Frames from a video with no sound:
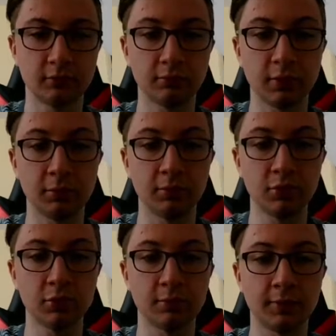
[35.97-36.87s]
maybe
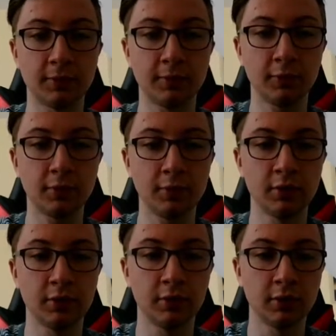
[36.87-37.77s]
bishop f4 or
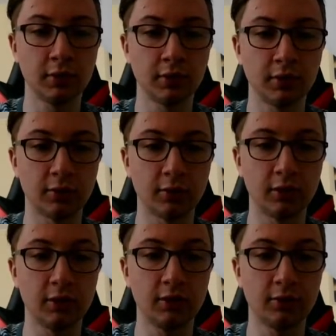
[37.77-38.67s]

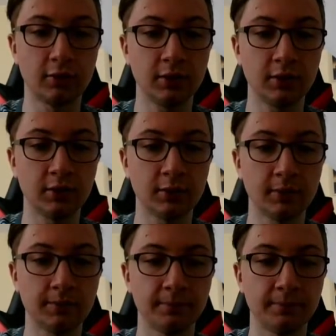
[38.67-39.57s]
e3.
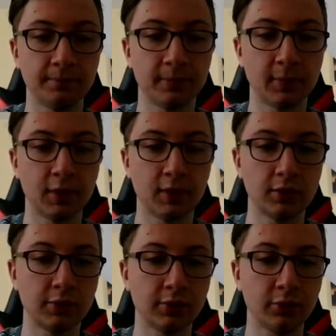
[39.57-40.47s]

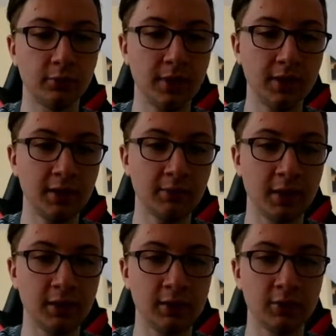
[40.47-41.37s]
So
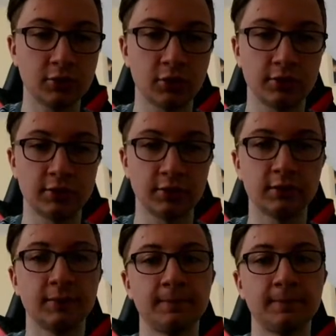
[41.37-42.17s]
many choices.